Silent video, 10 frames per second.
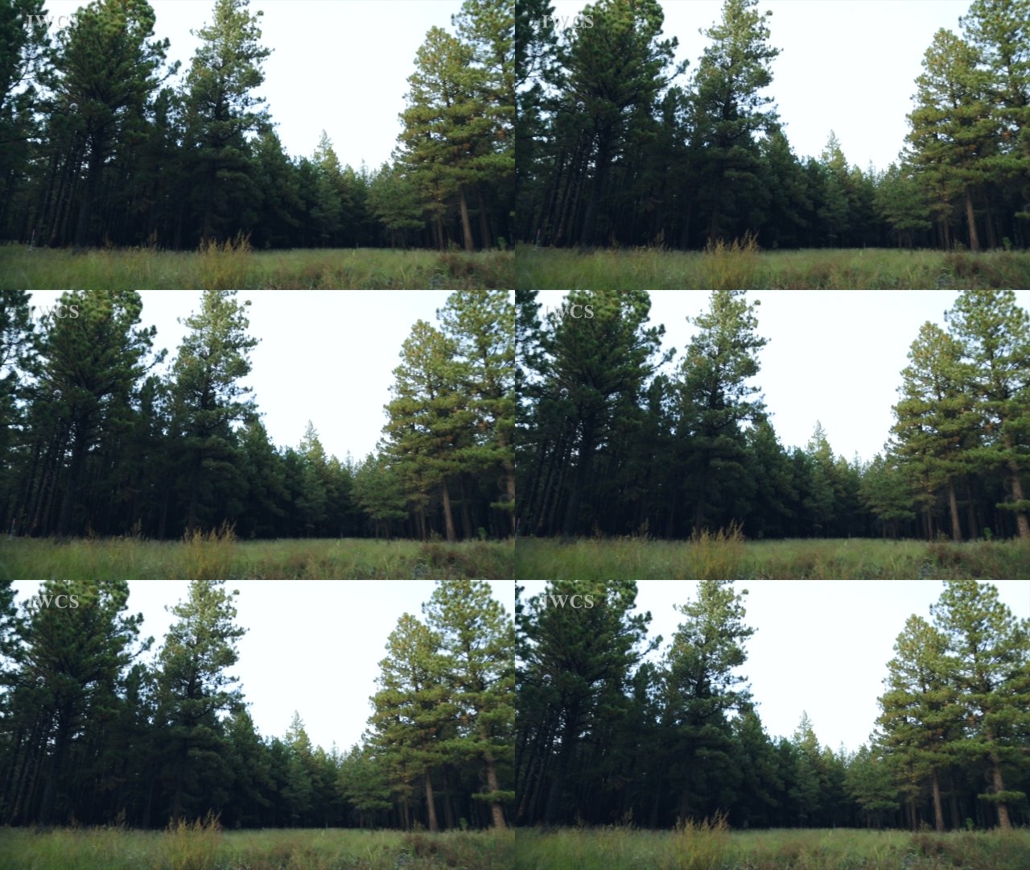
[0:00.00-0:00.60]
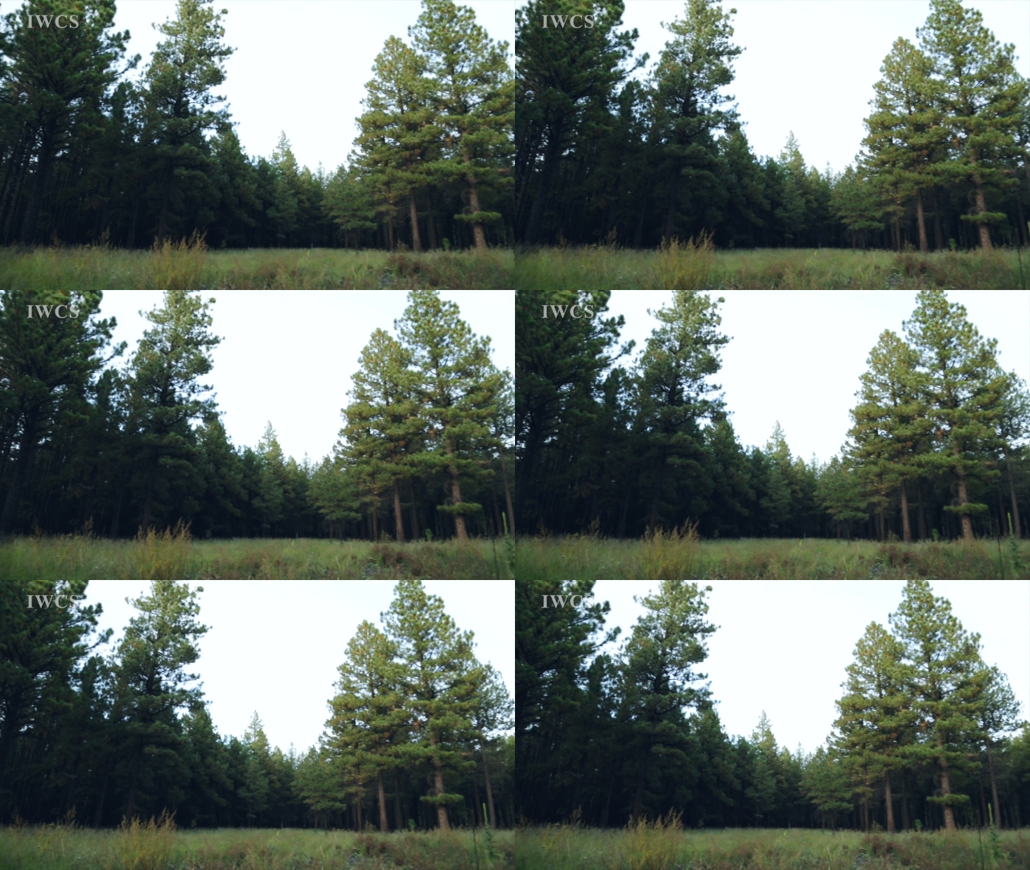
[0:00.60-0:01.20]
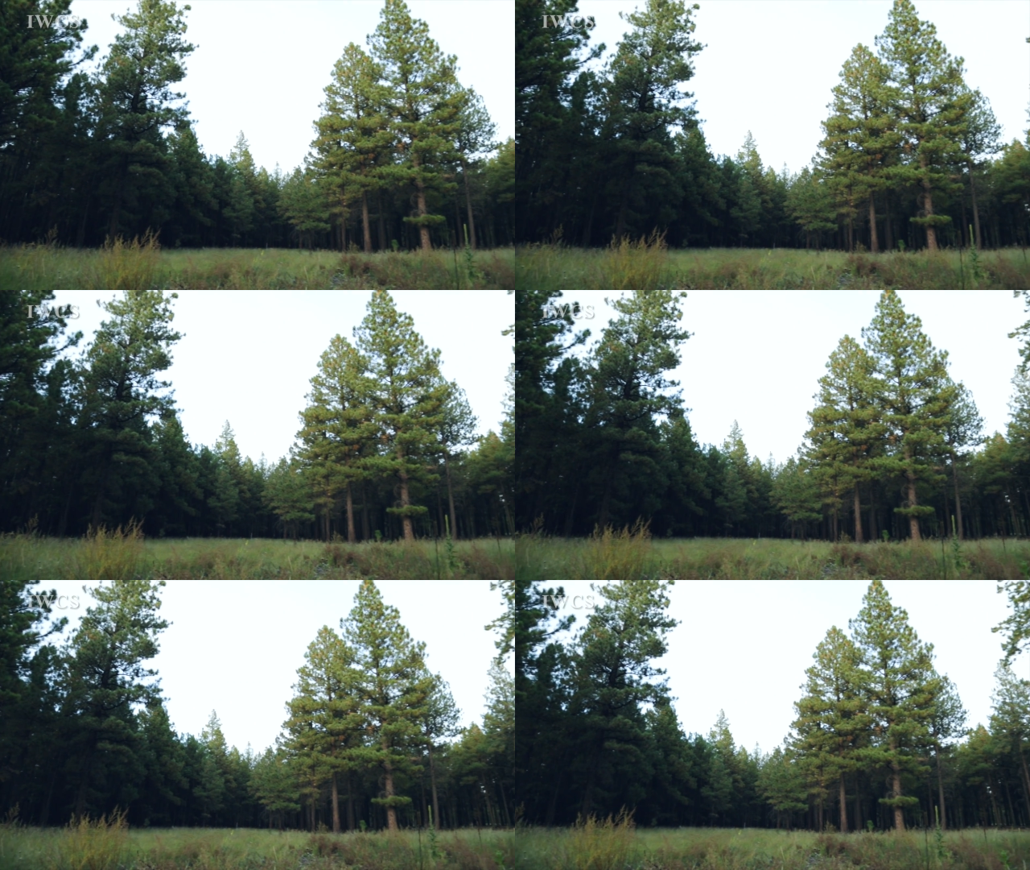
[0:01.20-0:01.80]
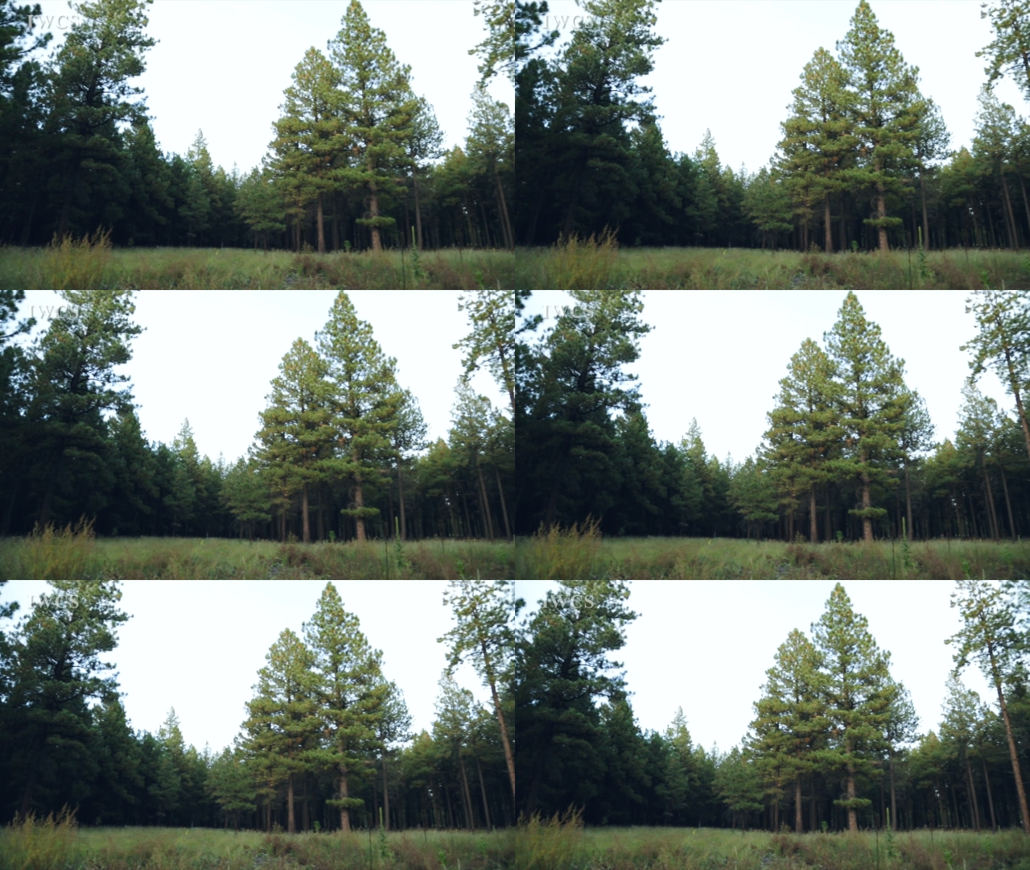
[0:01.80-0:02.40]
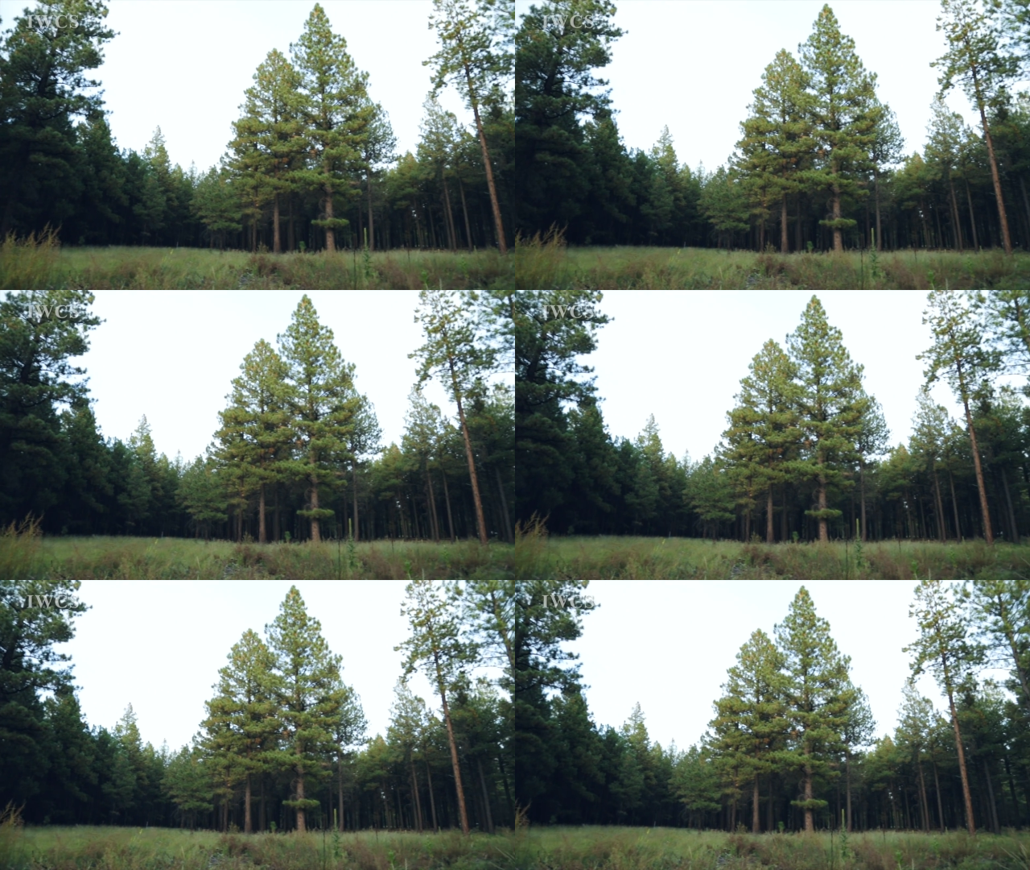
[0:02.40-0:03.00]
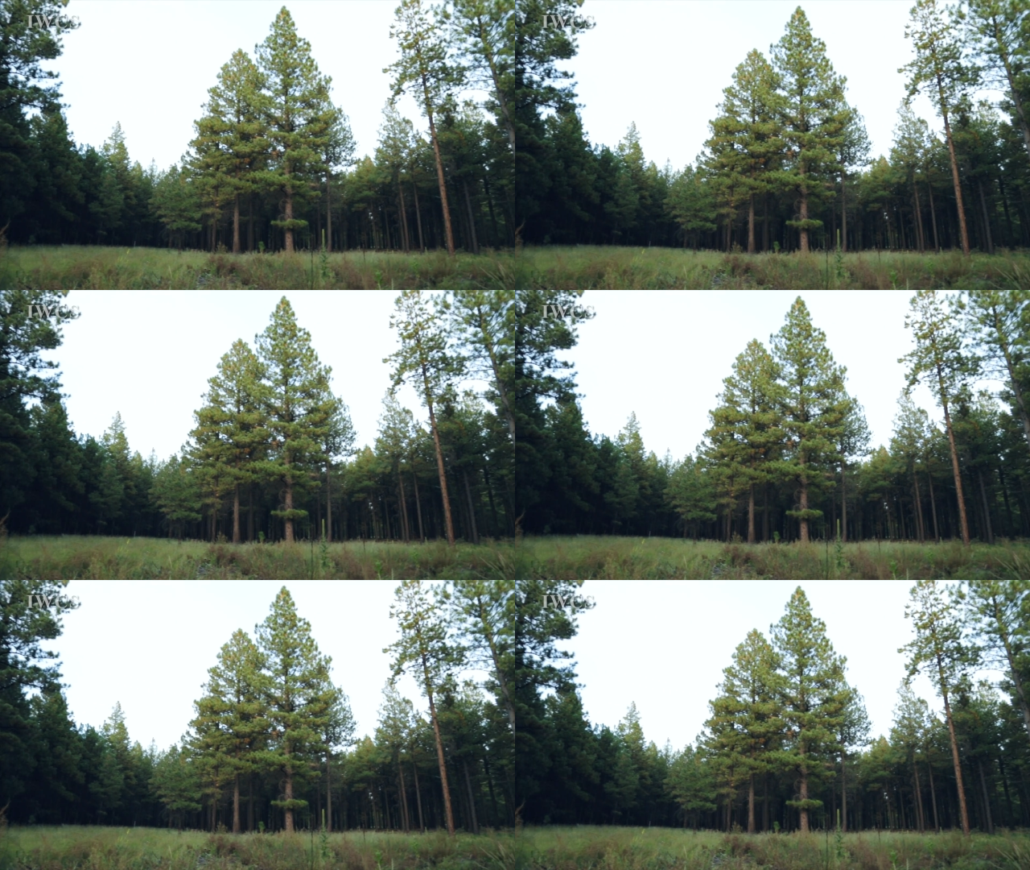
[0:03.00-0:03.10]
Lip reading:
No face is visible, so there are no lips to read.